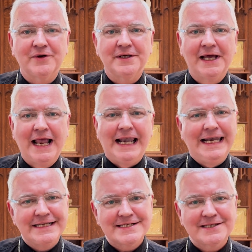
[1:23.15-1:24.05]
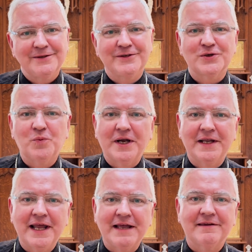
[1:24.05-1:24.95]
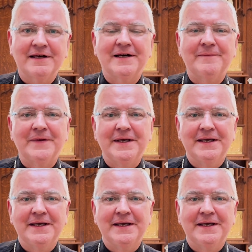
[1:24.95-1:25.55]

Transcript: and listen to one another